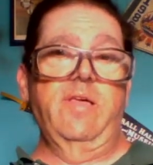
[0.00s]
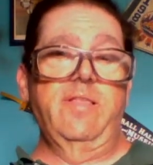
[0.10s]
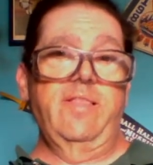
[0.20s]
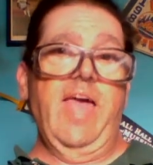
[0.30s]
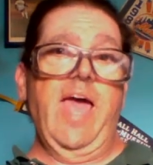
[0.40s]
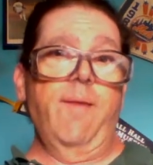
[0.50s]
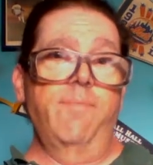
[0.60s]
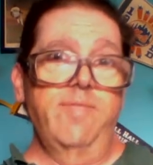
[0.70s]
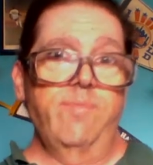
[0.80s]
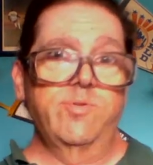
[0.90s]

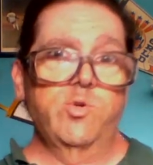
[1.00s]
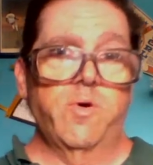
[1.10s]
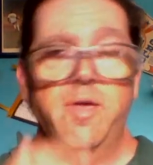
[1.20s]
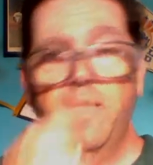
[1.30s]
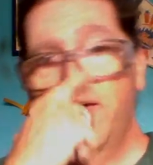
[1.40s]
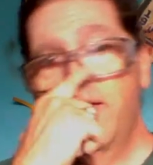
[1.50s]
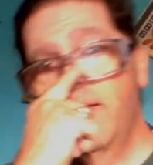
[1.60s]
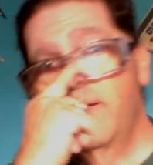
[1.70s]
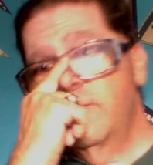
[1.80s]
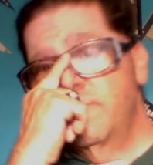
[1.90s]
laboratory,
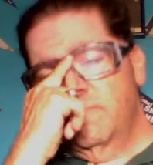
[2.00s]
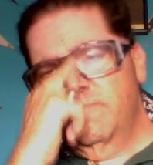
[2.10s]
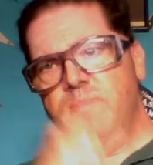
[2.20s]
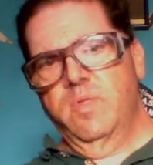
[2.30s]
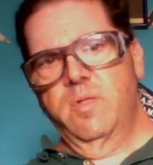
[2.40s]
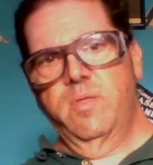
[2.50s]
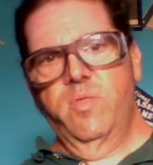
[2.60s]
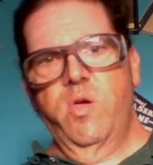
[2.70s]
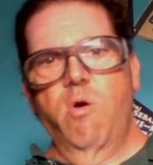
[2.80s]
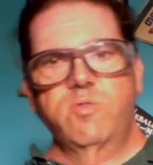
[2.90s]

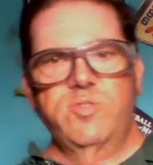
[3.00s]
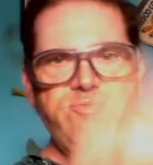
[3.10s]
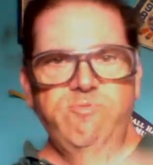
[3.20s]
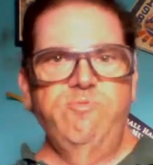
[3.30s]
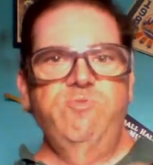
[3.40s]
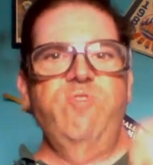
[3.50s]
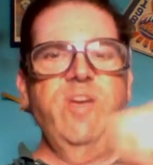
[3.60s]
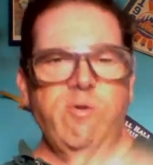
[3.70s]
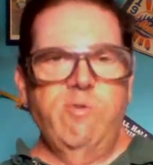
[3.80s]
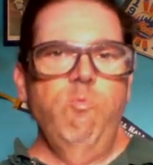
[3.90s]
they all
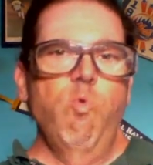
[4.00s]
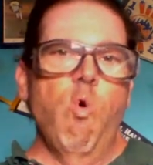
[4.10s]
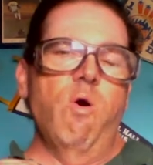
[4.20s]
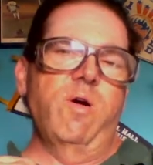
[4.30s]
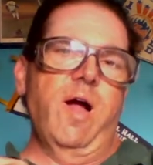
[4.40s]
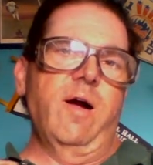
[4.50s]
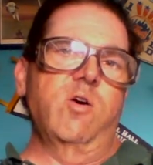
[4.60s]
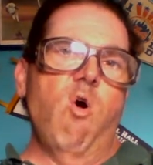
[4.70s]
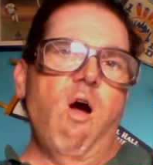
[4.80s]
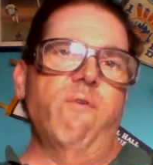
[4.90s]
drink
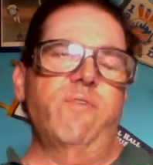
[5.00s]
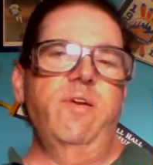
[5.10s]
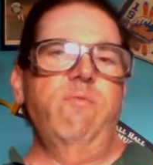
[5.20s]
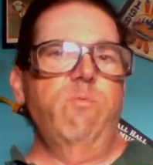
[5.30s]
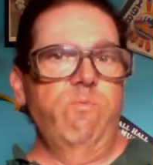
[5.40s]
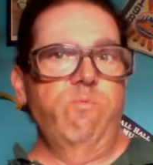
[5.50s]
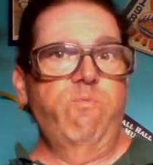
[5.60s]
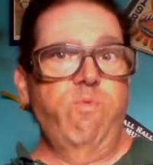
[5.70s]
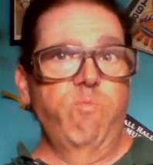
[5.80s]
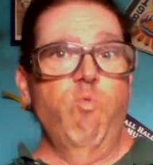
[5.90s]
coffee
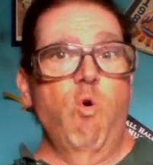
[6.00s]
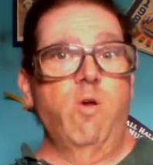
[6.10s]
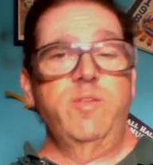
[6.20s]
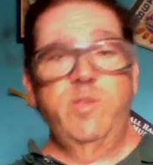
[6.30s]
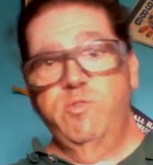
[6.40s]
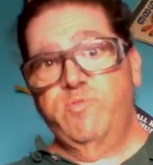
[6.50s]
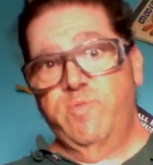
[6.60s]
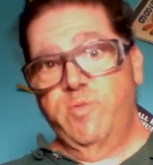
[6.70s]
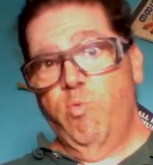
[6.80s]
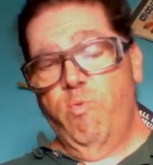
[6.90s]
from water used
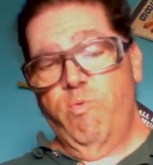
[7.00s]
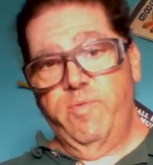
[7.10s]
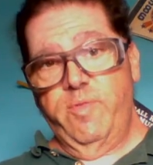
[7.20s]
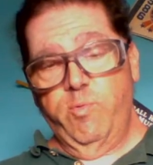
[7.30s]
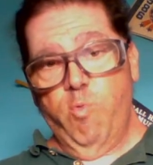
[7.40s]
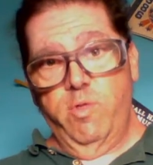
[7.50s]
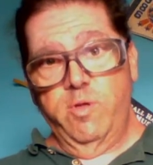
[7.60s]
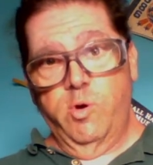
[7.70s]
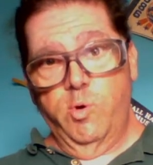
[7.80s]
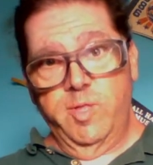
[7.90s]
from this water
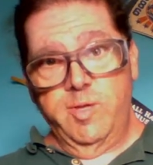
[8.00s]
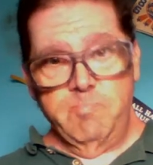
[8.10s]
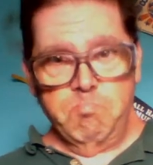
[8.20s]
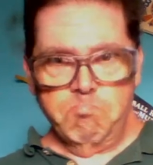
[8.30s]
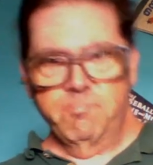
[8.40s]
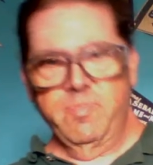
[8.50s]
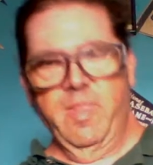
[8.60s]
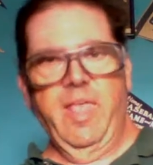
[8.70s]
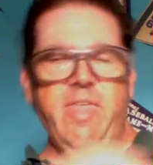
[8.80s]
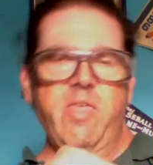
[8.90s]
cooler,
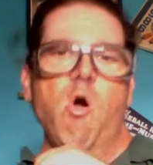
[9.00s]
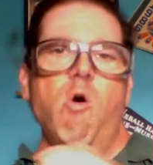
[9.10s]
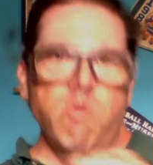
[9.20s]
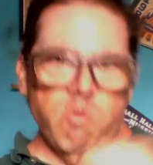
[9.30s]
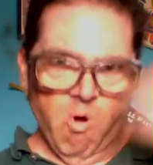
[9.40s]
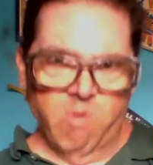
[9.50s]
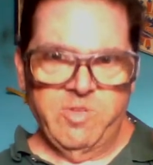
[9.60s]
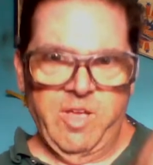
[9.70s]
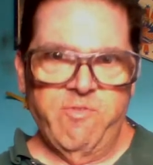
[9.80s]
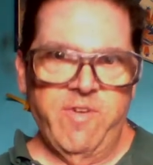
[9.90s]
and they all go
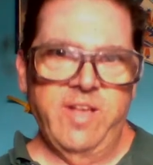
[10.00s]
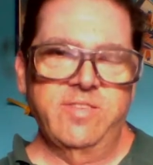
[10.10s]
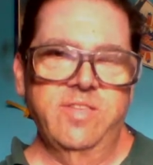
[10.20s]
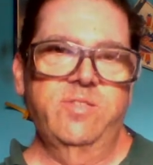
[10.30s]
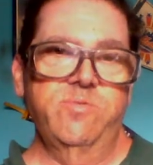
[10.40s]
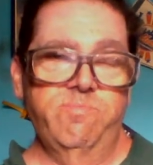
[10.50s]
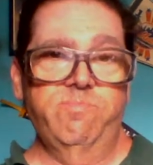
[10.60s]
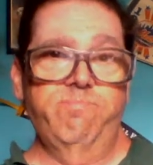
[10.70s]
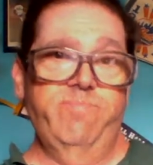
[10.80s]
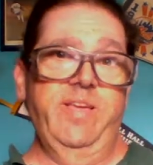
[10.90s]
digress into
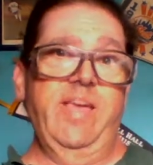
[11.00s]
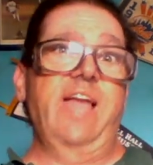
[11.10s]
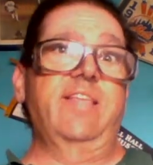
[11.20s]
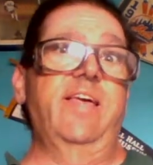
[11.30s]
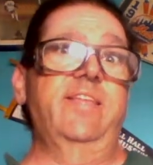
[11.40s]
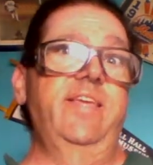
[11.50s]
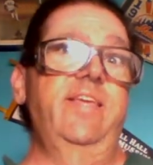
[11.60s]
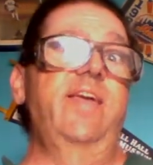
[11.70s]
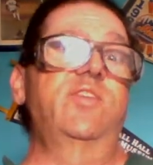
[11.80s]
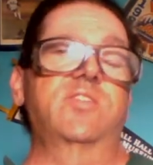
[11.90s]
being acting like
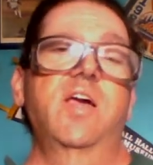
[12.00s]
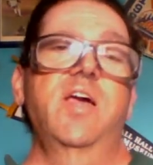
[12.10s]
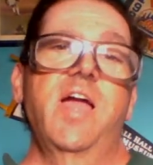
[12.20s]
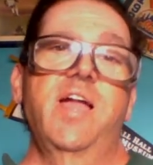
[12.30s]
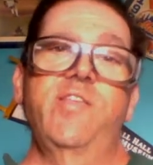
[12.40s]
teenagers, and